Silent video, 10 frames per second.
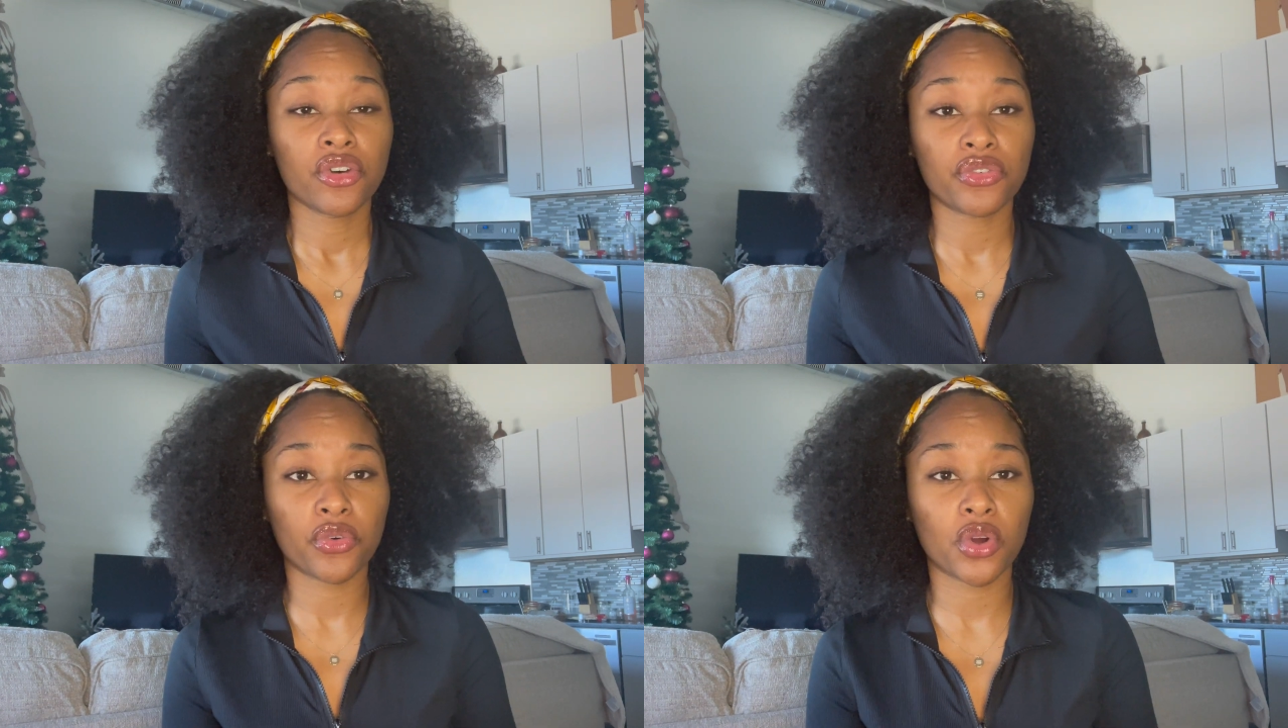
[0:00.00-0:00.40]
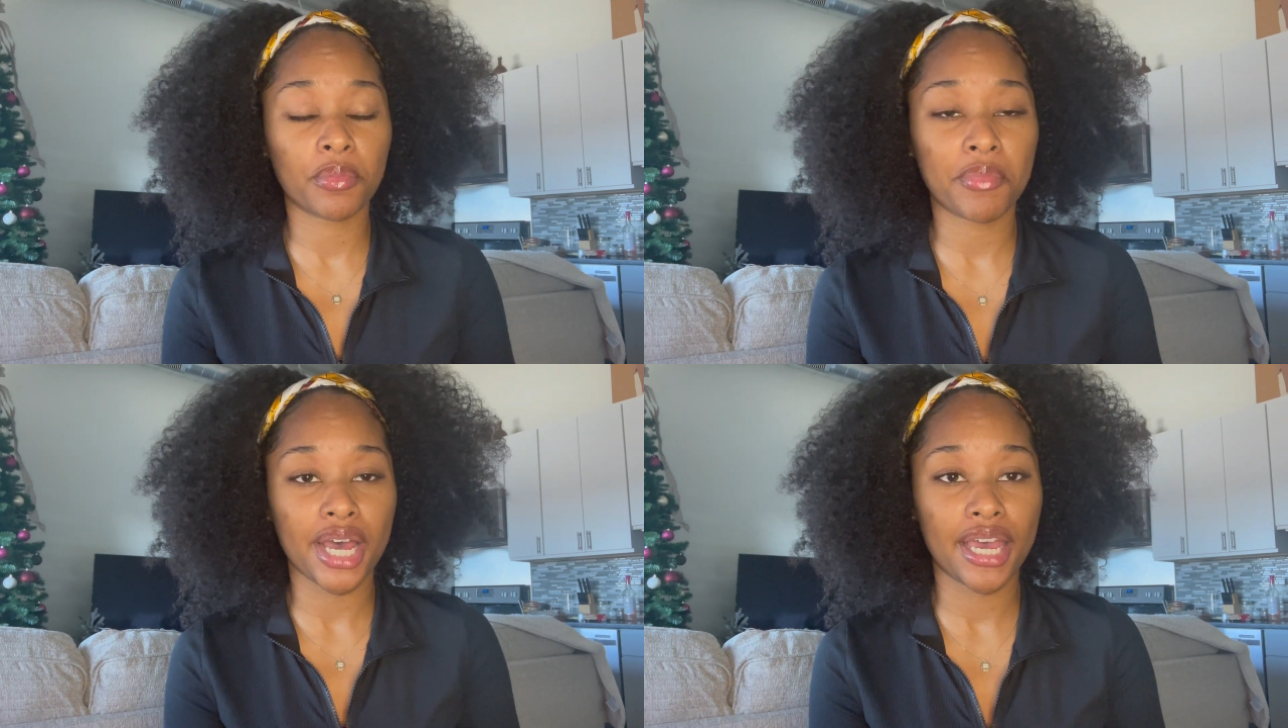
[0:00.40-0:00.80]
For
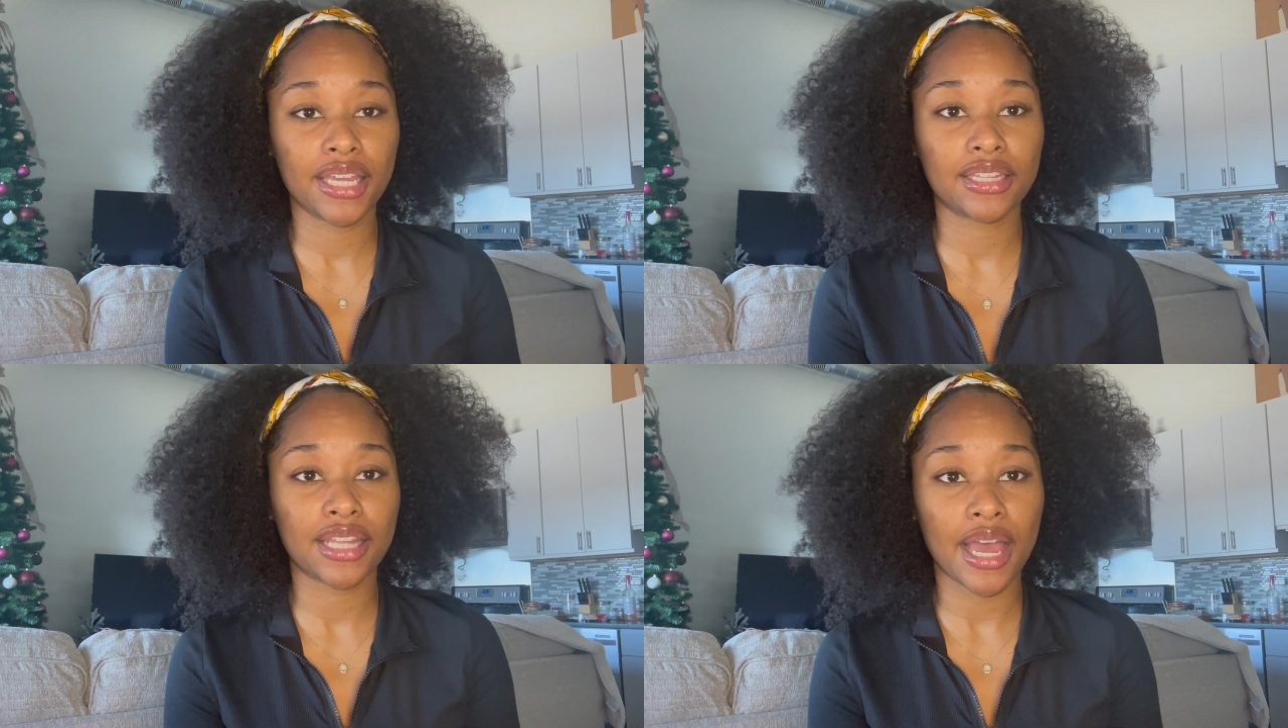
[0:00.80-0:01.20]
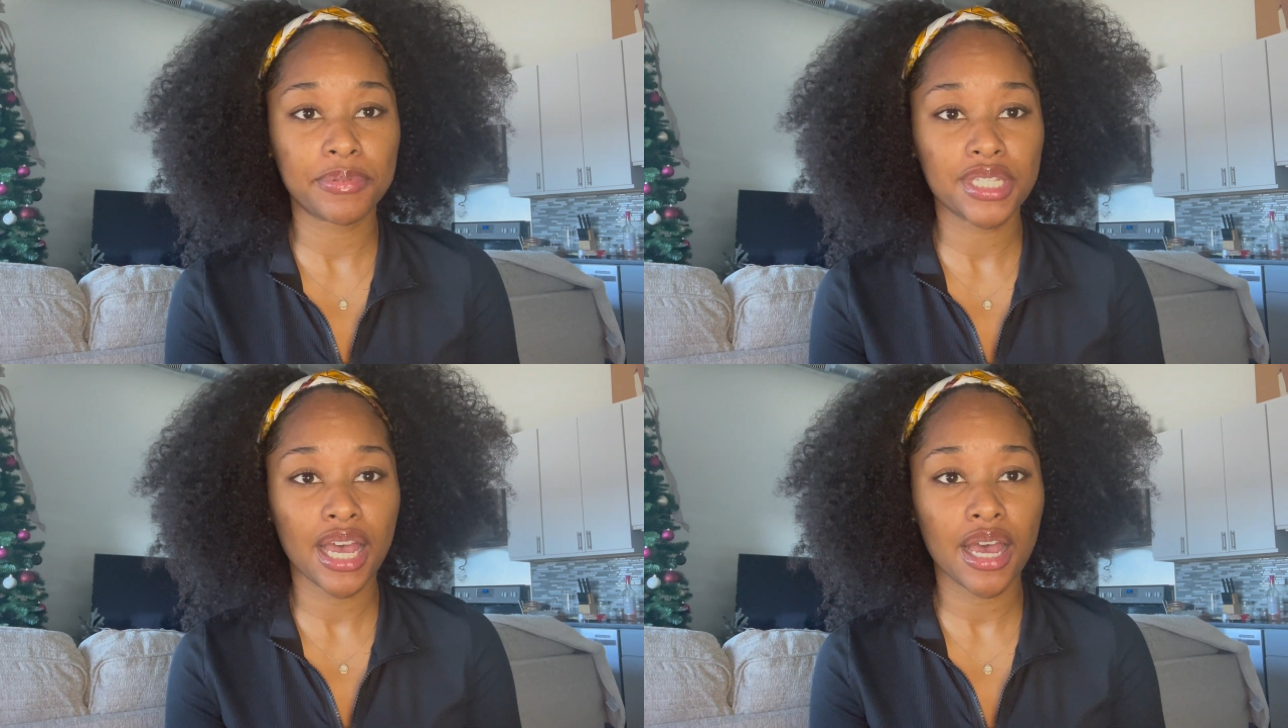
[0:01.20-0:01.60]
my
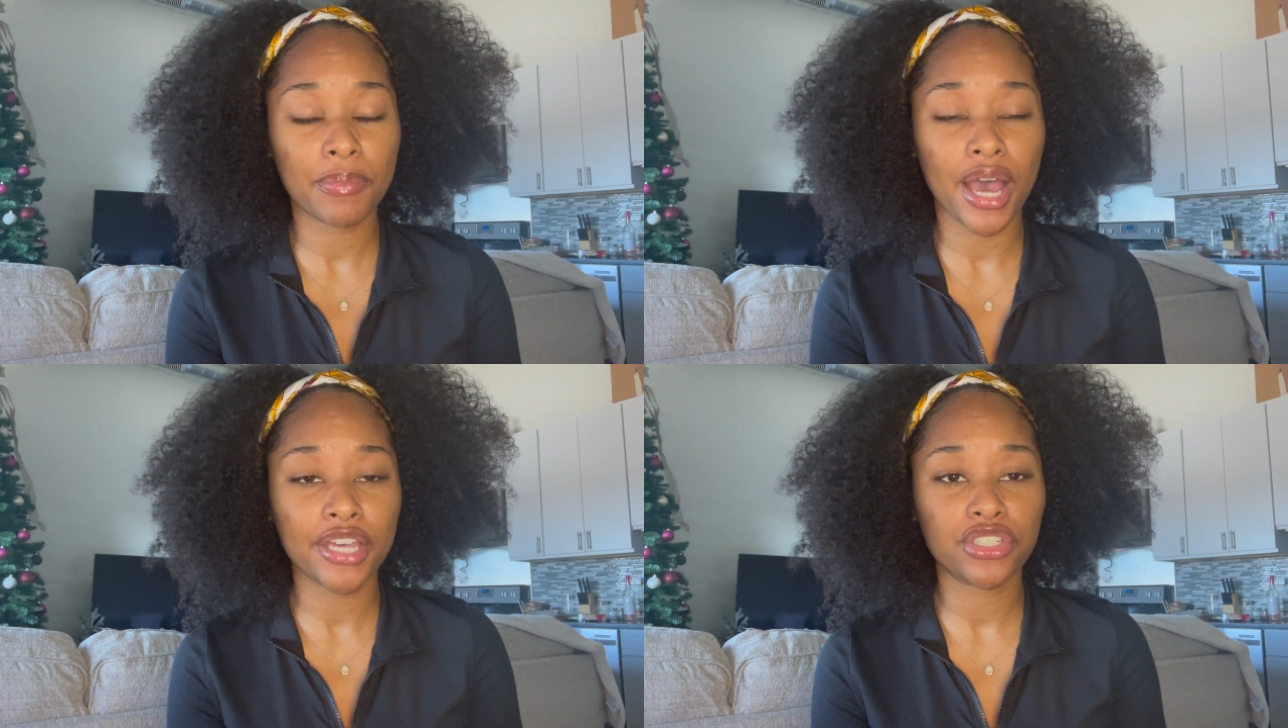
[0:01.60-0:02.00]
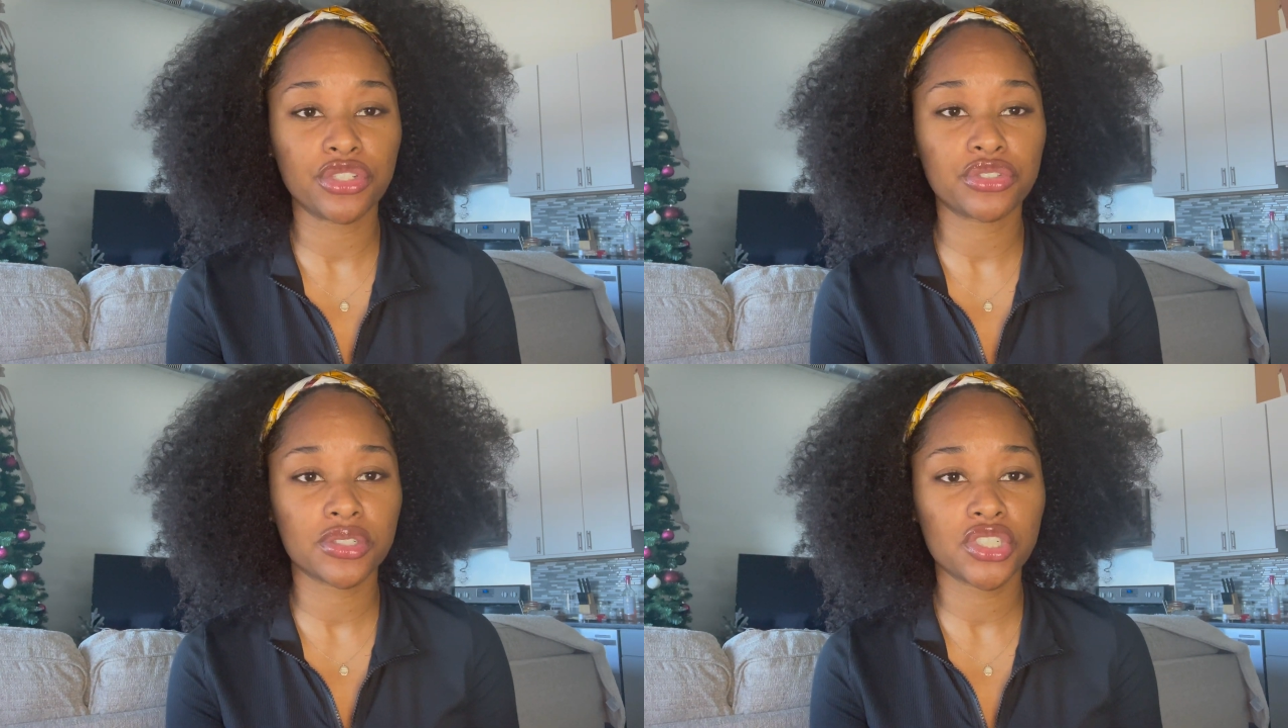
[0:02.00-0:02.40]
laptop, I
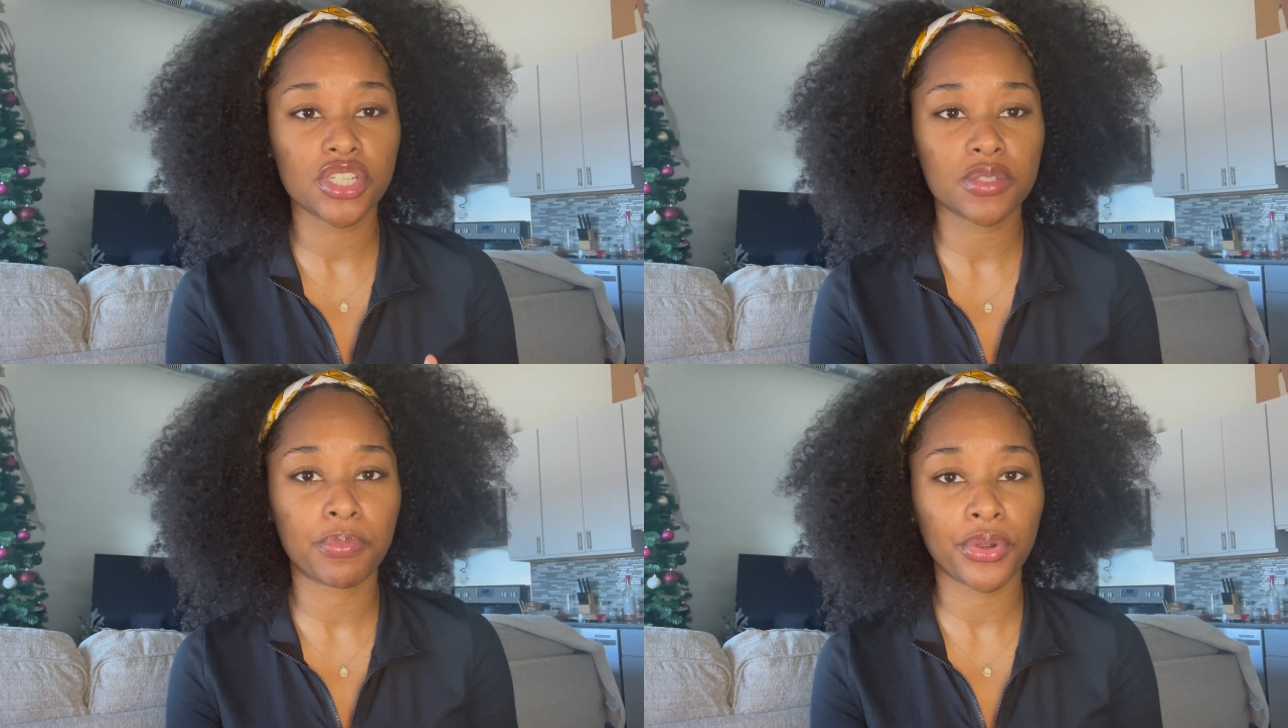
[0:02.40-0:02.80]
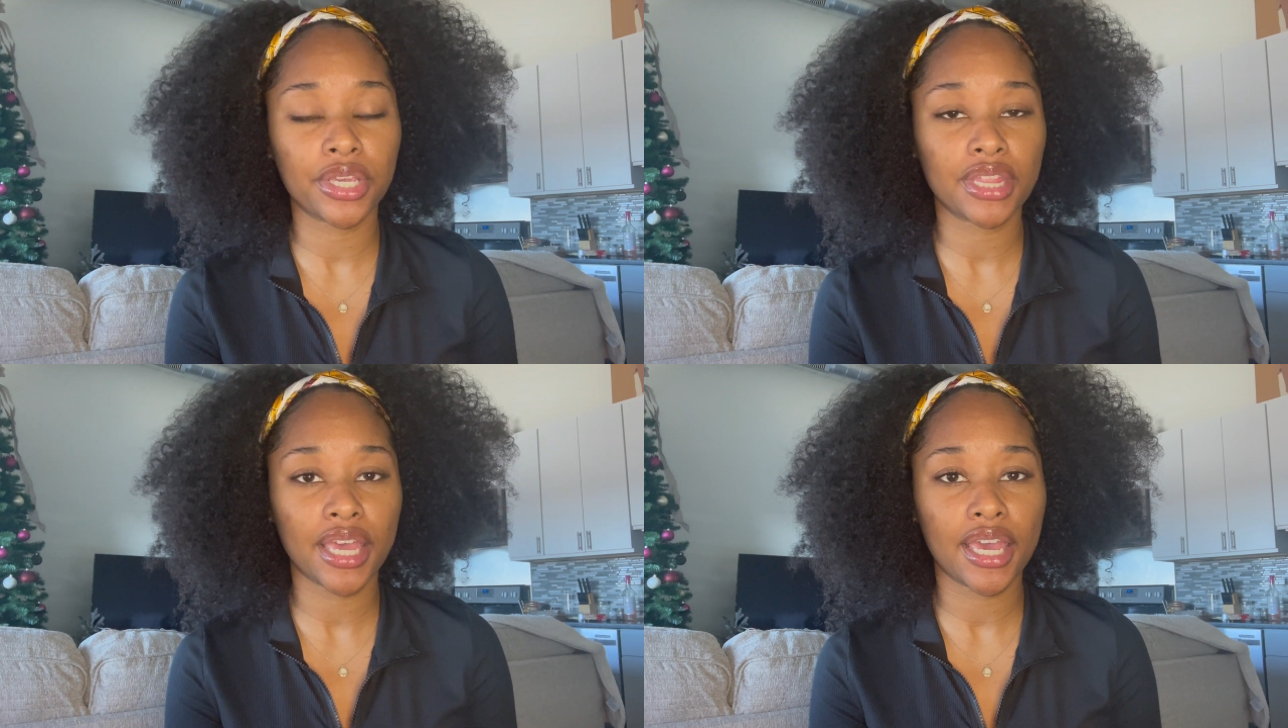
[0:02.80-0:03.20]
usually just
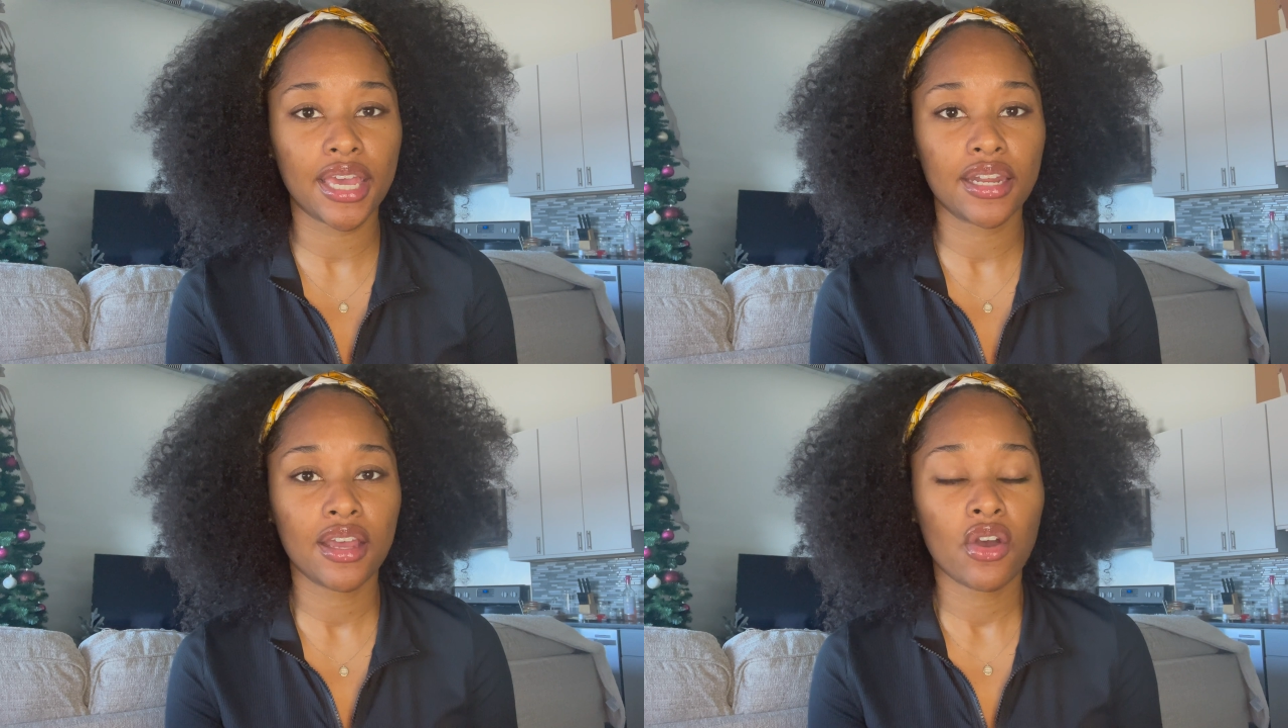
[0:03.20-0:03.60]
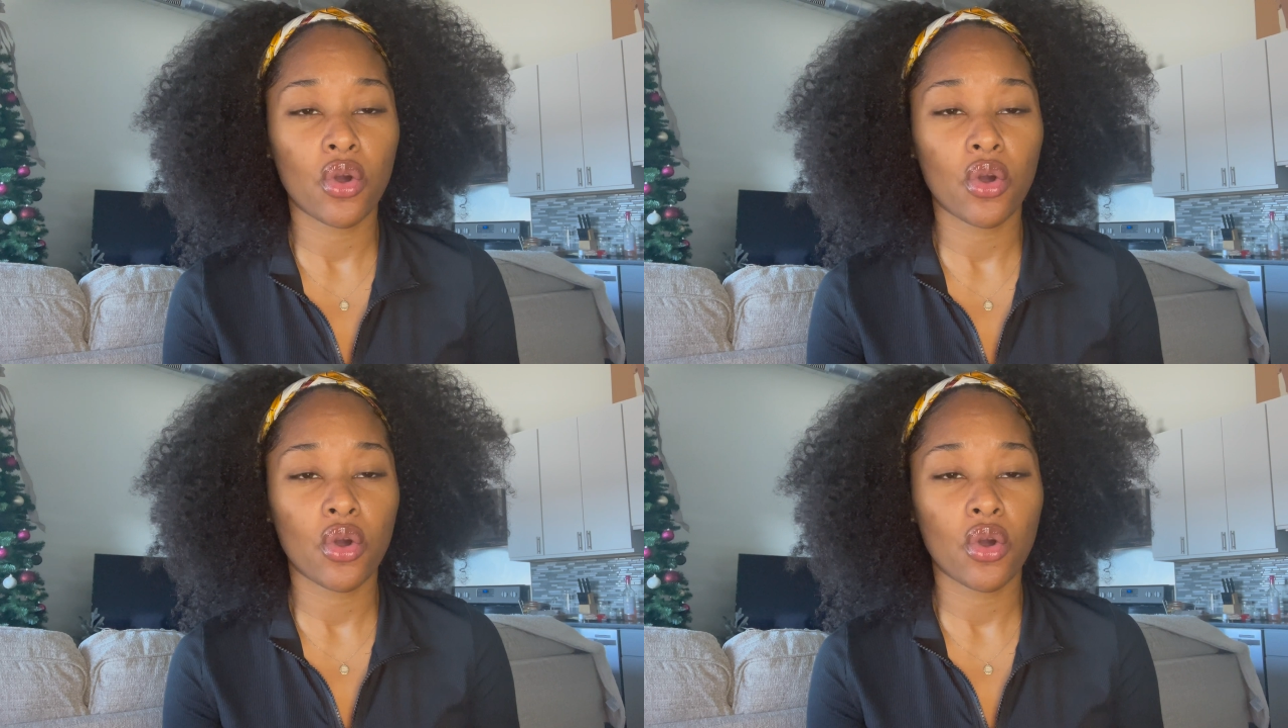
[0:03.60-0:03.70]
bring that